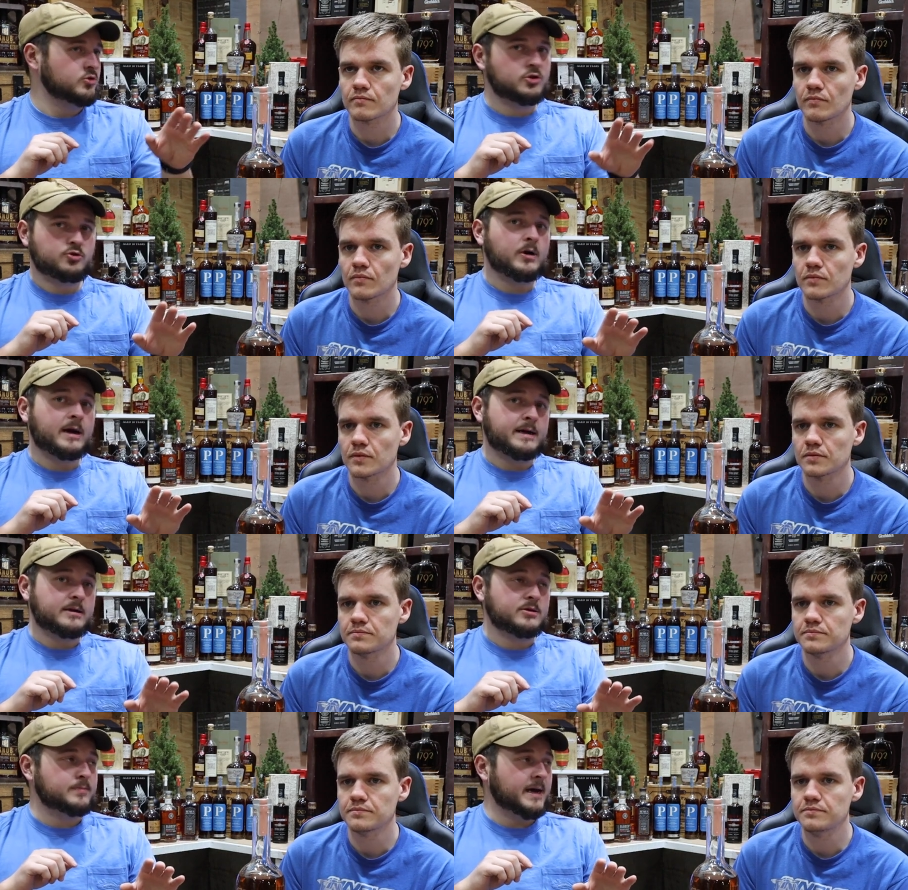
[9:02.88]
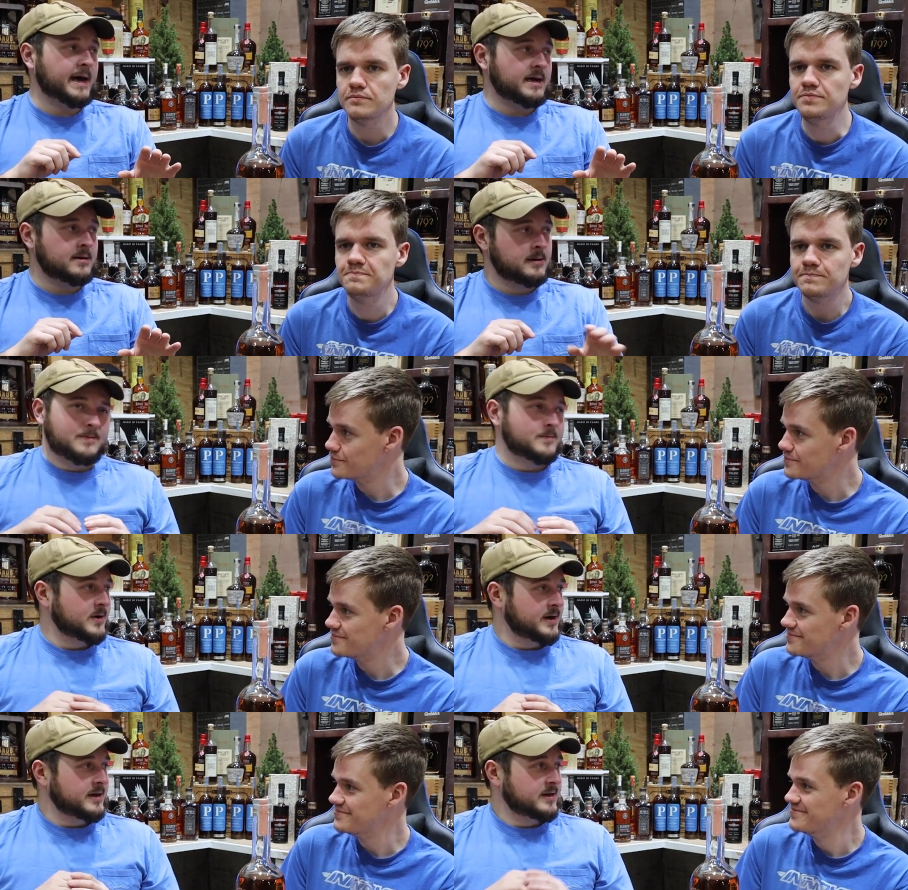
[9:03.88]
Speaker 1: just dryness back.
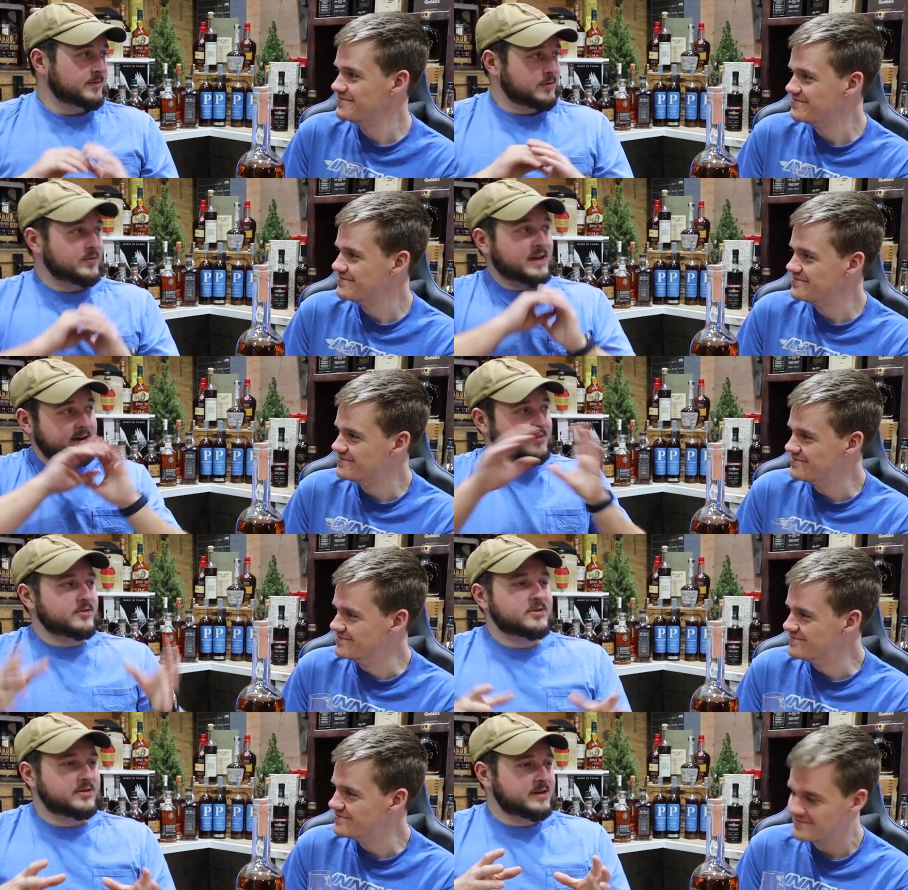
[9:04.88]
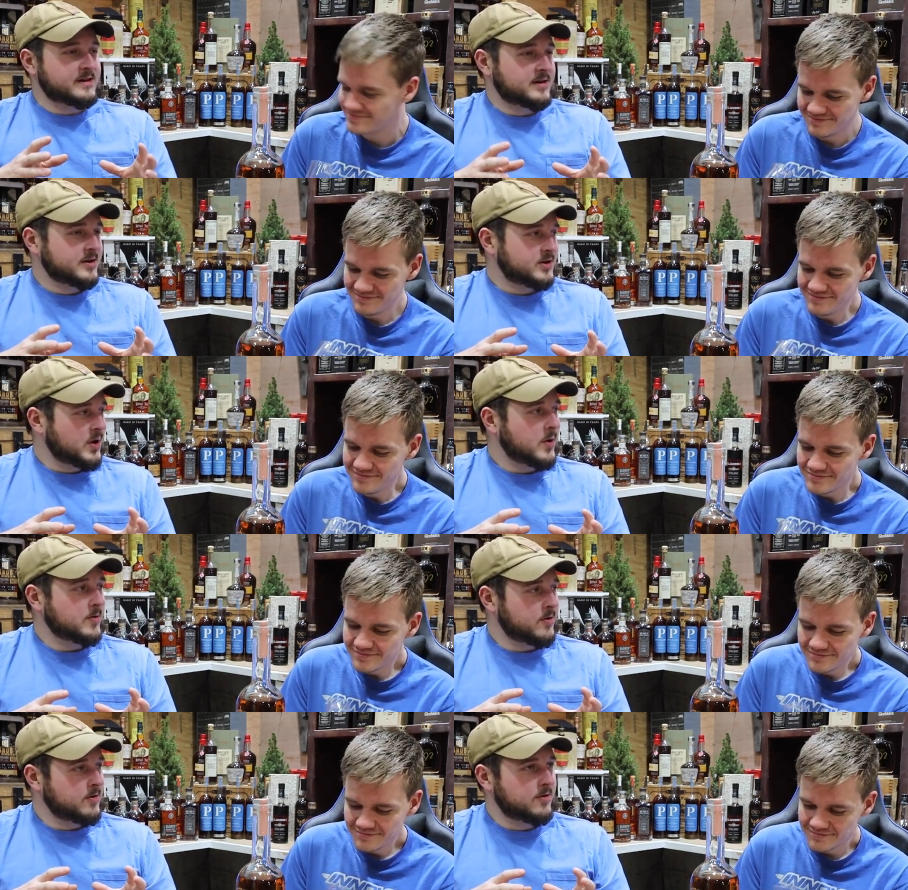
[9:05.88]
But if you let it really
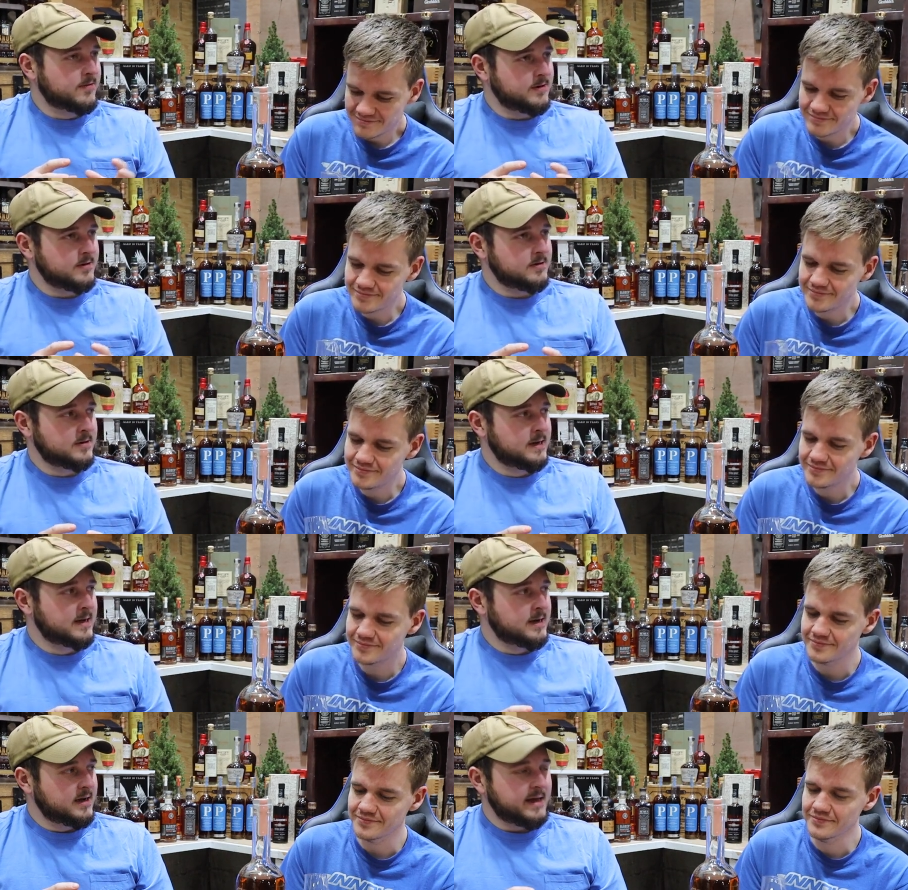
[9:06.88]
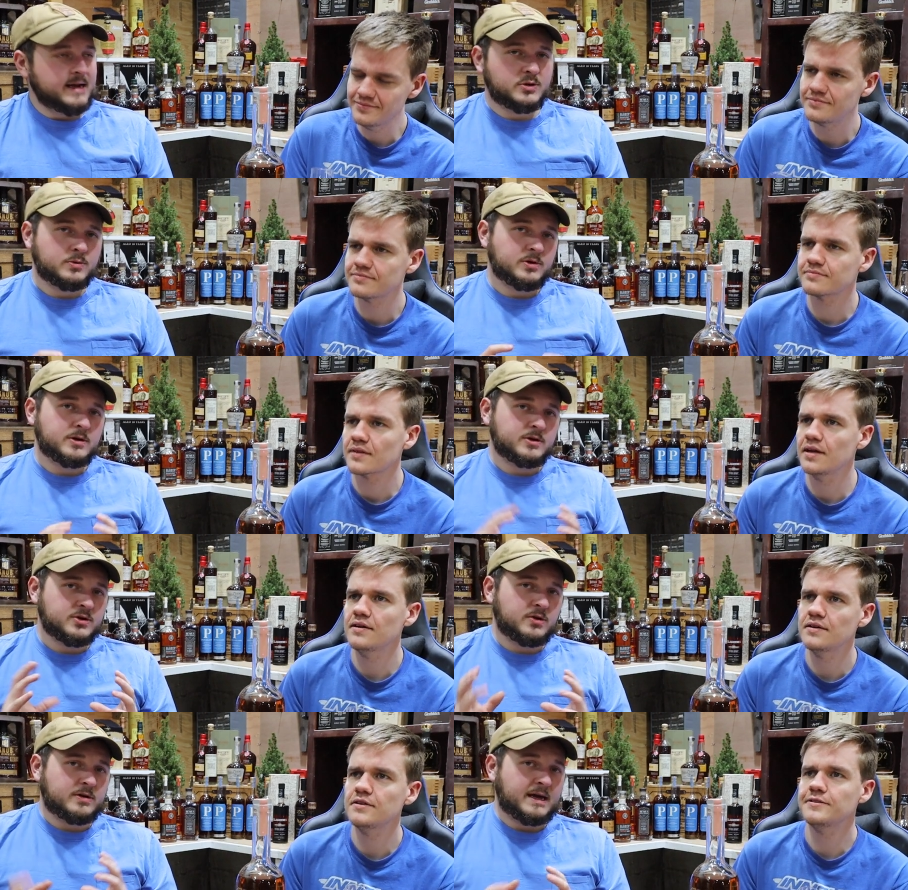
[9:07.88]
coat over, that's when you're going to
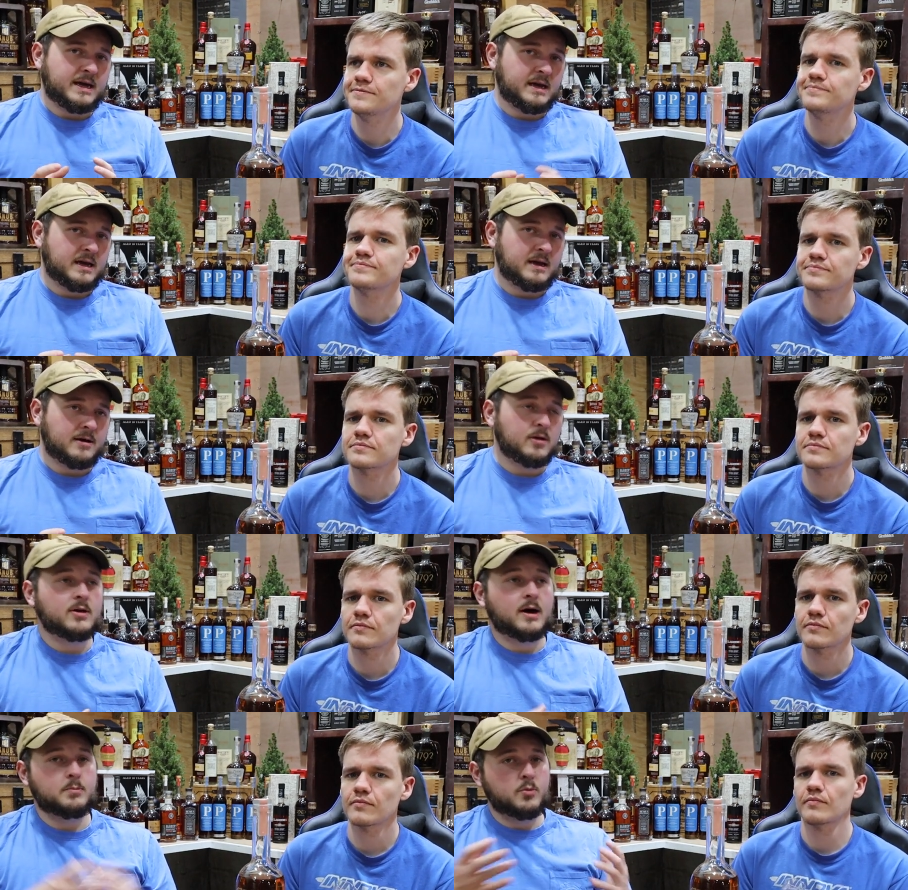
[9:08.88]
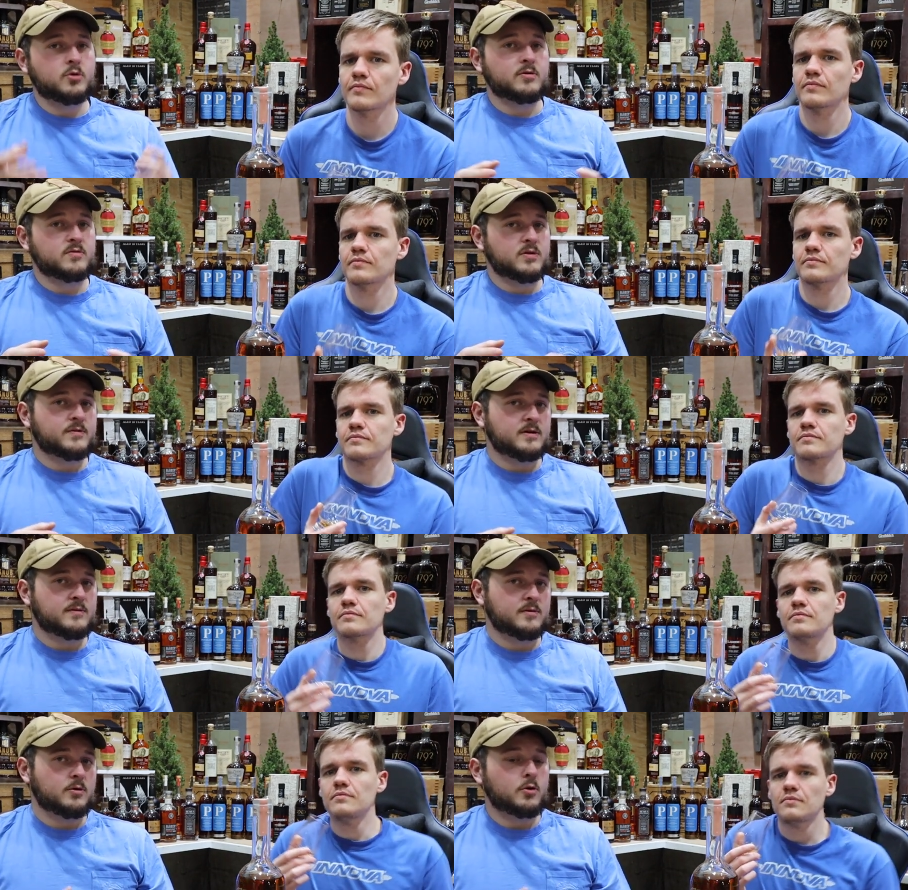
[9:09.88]
start getting a lot more of the
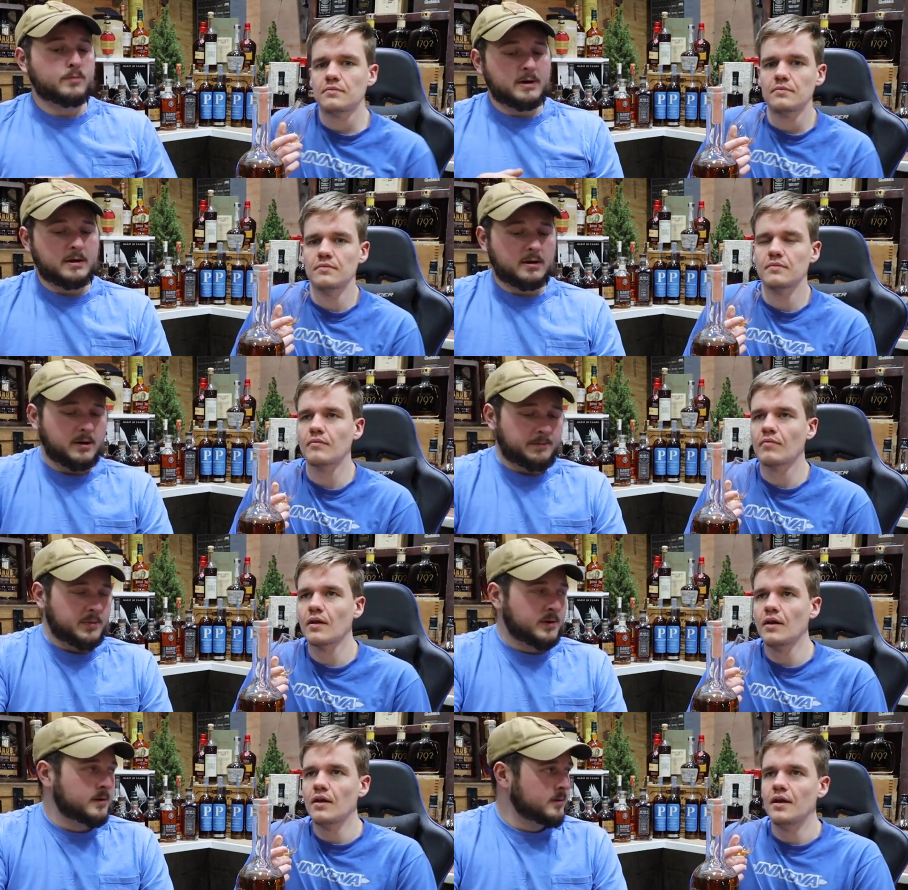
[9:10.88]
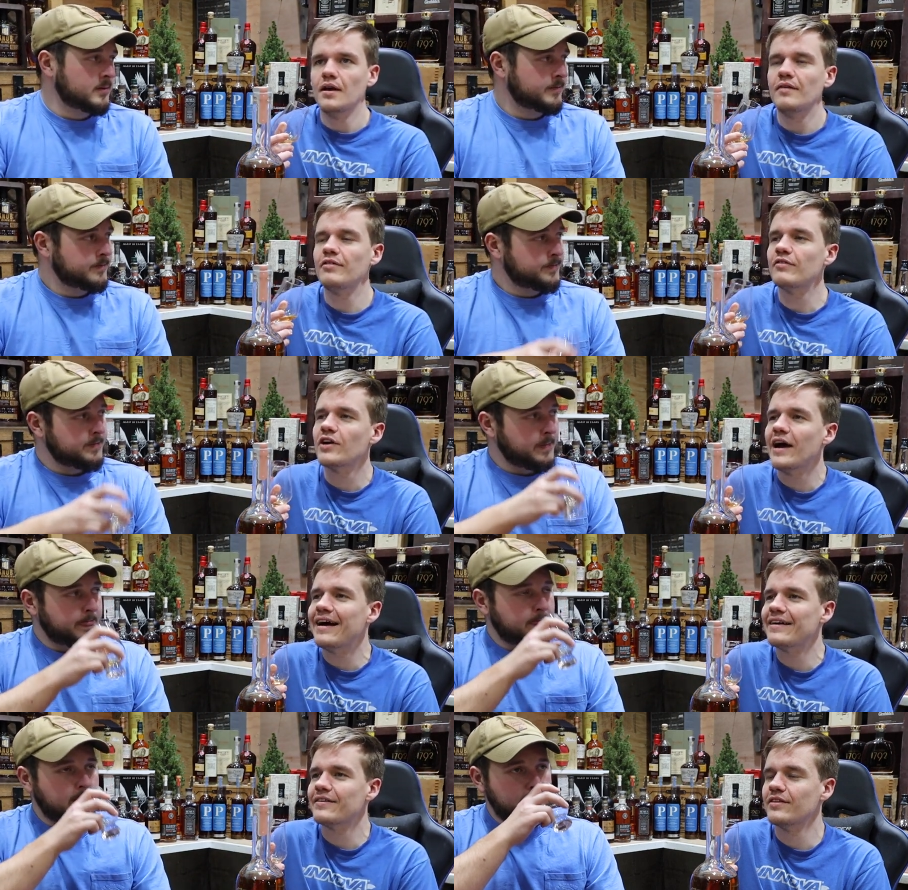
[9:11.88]
flavor opening up.
Speaker 2: Have you ever
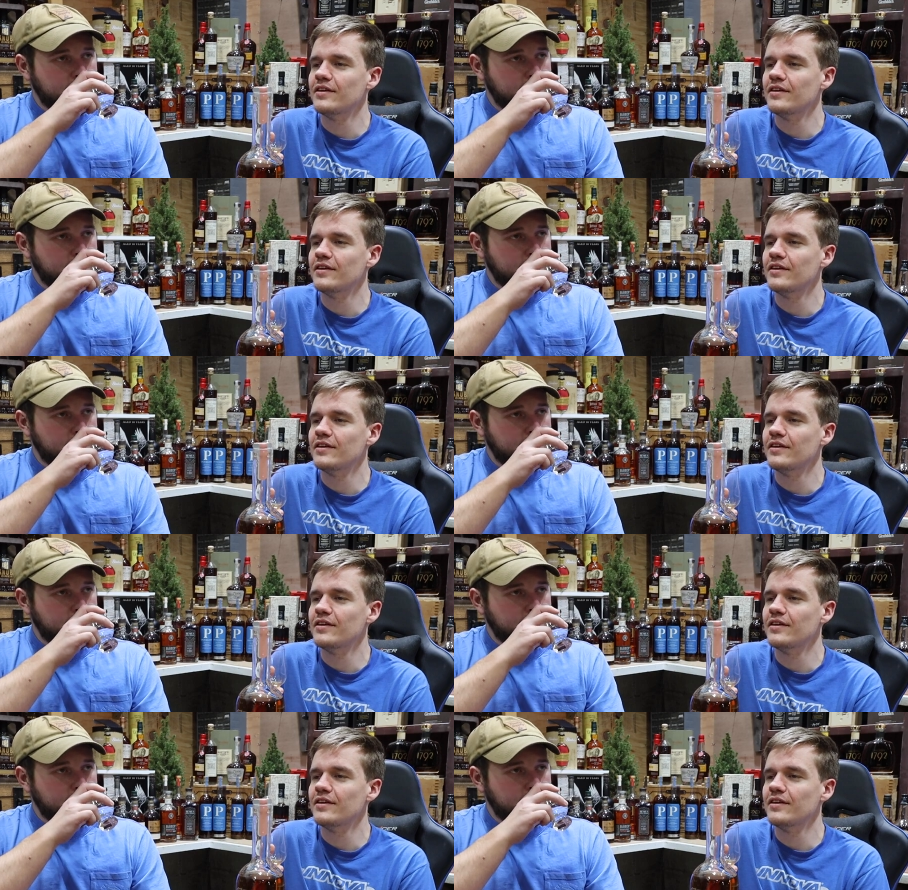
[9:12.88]
had